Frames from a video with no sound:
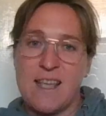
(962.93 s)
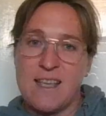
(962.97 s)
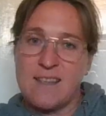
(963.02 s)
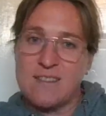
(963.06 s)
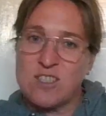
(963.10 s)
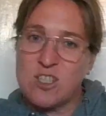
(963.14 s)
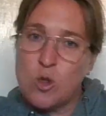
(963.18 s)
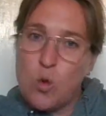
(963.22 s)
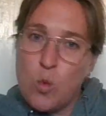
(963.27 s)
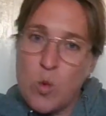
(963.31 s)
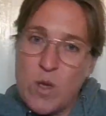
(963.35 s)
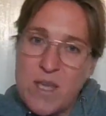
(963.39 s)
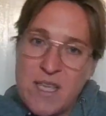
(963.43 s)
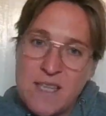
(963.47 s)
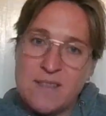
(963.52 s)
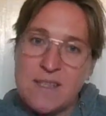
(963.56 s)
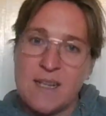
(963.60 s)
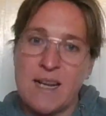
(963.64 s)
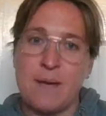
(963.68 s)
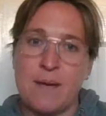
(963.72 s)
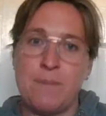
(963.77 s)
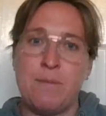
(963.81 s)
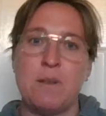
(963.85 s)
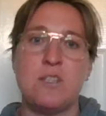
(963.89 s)
leg, squeeze
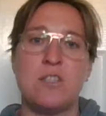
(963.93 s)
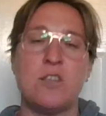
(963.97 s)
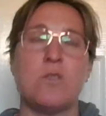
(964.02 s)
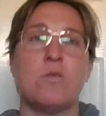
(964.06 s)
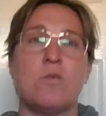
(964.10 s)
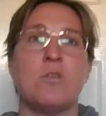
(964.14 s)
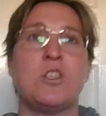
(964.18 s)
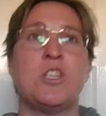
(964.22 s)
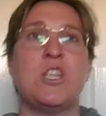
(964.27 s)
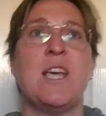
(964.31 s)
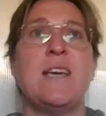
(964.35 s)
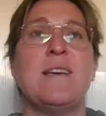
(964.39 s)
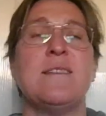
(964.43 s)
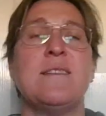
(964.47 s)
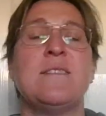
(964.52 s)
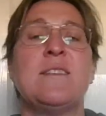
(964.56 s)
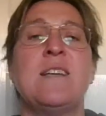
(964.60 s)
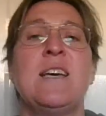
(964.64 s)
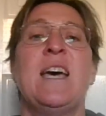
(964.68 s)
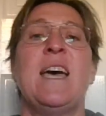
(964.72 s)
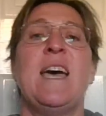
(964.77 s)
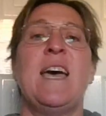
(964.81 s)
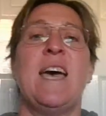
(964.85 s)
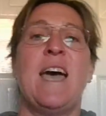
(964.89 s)
it up into your
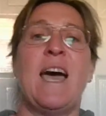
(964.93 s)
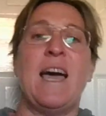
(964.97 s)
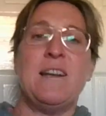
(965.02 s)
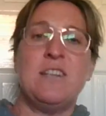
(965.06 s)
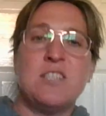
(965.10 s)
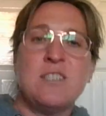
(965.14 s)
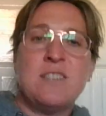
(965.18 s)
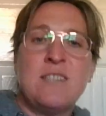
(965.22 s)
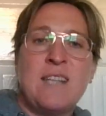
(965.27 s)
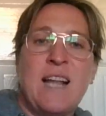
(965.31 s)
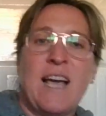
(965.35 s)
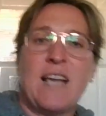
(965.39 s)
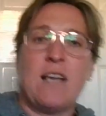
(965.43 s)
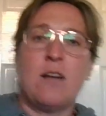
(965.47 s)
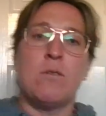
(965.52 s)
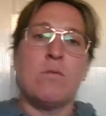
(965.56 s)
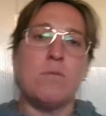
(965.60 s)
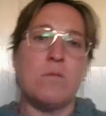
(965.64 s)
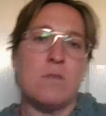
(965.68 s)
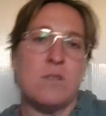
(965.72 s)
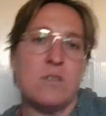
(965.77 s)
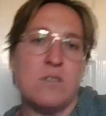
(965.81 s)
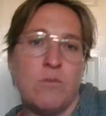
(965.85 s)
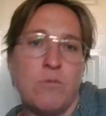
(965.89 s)
chest, and just like
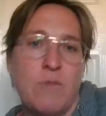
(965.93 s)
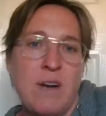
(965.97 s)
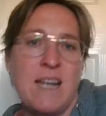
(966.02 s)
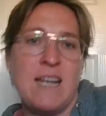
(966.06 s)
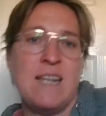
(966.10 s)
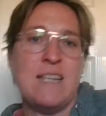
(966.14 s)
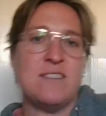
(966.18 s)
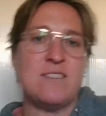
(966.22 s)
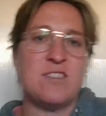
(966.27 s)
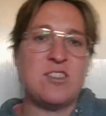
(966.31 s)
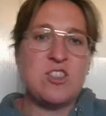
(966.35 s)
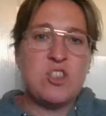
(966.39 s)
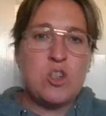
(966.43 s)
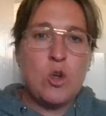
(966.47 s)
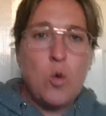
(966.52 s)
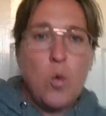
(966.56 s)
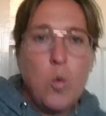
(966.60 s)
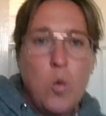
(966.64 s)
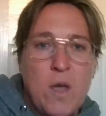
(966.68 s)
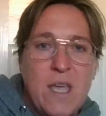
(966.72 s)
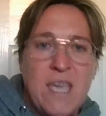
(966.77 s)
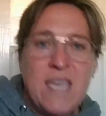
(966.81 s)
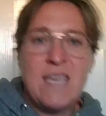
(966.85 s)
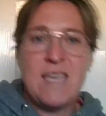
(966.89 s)
really
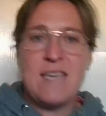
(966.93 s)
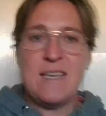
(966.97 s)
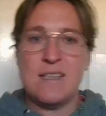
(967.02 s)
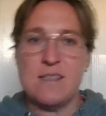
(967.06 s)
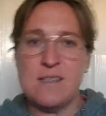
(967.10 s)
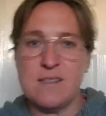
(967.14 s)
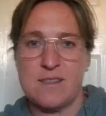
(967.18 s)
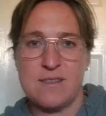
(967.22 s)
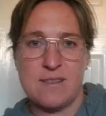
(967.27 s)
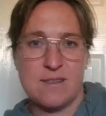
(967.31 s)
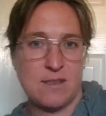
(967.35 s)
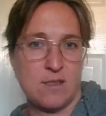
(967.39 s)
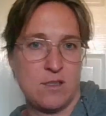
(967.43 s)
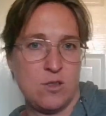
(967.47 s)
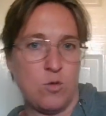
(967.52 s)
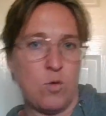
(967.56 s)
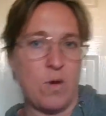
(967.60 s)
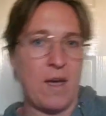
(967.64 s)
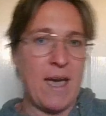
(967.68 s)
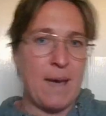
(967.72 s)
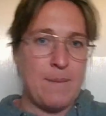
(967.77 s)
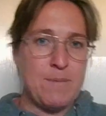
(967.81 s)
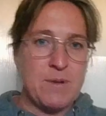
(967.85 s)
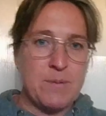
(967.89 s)
squeeze
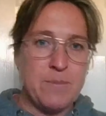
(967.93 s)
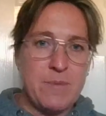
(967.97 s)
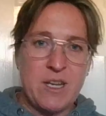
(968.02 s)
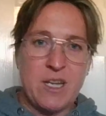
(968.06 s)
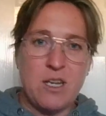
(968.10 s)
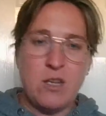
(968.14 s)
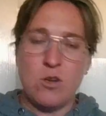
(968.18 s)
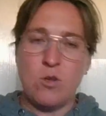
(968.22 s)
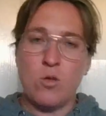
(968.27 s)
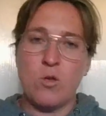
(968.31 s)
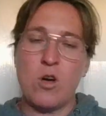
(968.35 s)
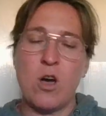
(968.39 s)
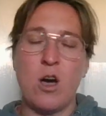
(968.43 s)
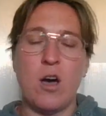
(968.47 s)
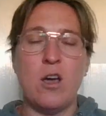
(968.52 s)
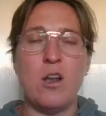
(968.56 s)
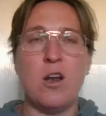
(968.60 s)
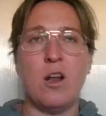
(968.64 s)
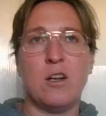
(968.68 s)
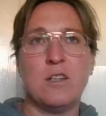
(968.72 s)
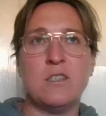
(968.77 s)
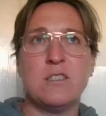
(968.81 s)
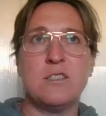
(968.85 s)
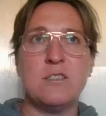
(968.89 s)
your abdomen and your
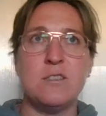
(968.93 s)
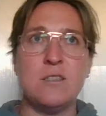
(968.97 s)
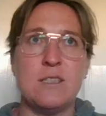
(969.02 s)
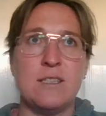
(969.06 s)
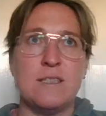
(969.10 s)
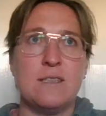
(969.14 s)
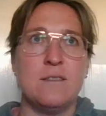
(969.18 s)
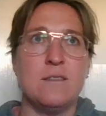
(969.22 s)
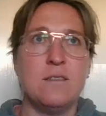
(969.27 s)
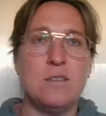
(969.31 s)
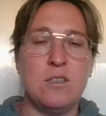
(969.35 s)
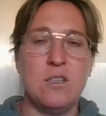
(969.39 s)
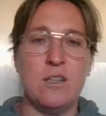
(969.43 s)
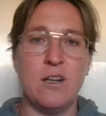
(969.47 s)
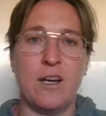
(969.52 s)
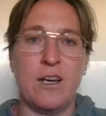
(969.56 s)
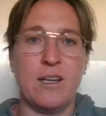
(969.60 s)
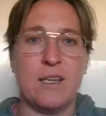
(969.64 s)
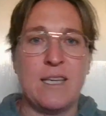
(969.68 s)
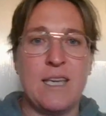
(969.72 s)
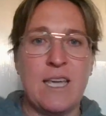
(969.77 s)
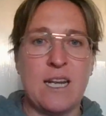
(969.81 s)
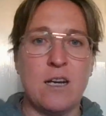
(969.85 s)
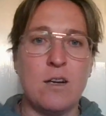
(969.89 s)
colon to,
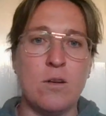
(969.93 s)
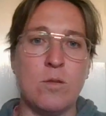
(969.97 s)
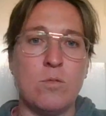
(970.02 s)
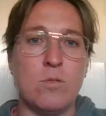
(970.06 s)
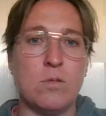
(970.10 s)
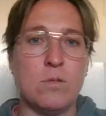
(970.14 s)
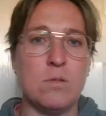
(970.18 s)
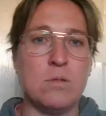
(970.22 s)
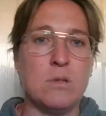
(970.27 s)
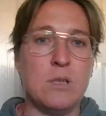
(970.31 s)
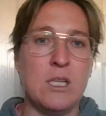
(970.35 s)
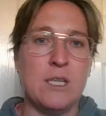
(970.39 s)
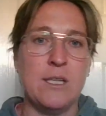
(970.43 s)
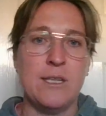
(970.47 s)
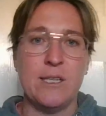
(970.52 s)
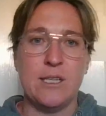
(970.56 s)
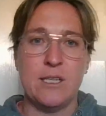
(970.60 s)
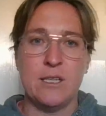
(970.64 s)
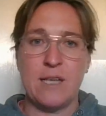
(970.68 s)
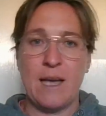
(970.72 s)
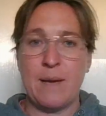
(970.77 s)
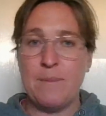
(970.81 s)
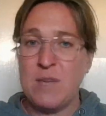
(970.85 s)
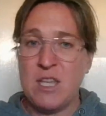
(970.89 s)
get it all.
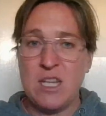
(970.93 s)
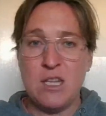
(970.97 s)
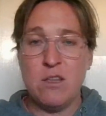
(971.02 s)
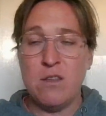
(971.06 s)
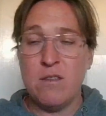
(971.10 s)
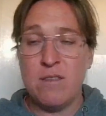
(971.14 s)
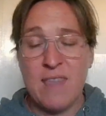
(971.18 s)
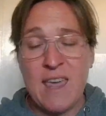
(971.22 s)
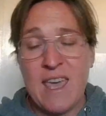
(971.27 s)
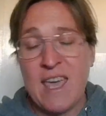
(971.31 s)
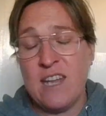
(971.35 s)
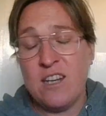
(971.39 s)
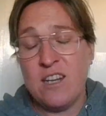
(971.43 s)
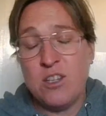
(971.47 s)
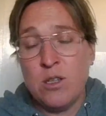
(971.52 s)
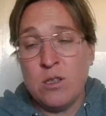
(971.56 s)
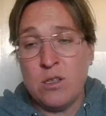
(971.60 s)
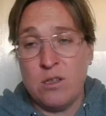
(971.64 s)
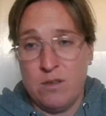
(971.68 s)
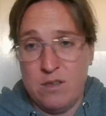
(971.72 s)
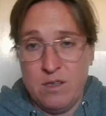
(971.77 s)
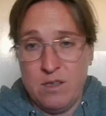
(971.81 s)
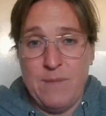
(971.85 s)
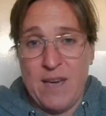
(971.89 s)
I mean, you're there,
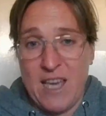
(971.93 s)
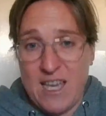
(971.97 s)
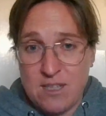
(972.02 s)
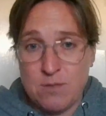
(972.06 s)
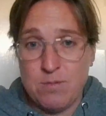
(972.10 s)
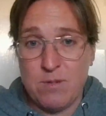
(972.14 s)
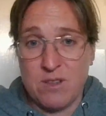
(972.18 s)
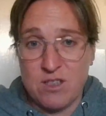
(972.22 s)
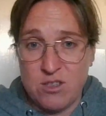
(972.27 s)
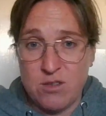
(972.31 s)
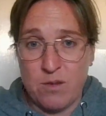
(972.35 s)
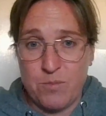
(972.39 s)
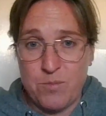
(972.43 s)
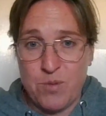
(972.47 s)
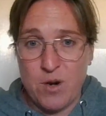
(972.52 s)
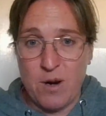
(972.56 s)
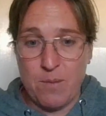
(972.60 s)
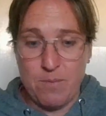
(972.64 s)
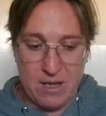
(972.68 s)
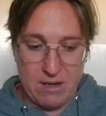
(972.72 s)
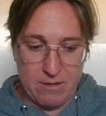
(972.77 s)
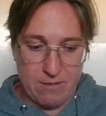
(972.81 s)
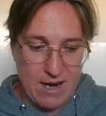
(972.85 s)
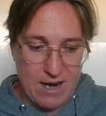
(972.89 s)
you may as well do it
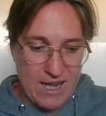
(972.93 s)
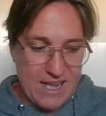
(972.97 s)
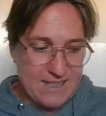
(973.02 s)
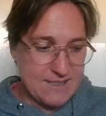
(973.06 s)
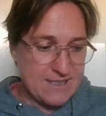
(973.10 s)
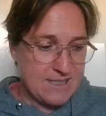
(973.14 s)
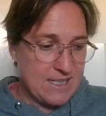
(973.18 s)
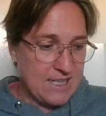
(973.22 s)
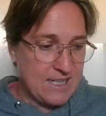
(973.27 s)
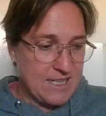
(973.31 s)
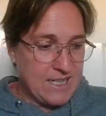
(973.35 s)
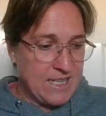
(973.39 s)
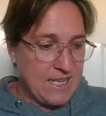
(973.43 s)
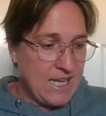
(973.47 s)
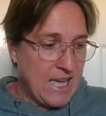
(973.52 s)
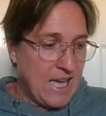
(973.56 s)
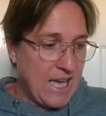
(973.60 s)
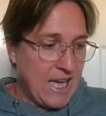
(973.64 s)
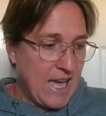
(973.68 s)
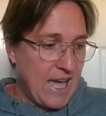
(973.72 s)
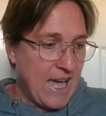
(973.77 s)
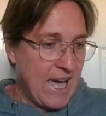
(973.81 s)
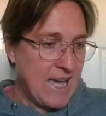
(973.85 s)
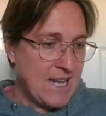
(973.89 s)
properly, right?
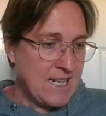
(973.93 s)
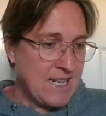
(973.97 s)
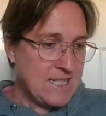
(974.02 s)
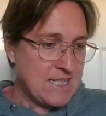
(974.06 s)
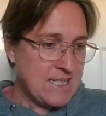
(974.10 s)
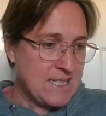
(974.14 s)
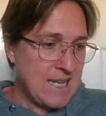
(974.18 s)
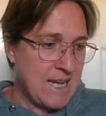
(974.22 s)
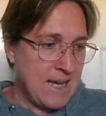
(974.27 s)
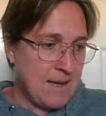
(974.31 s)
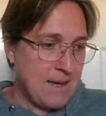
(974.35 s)
And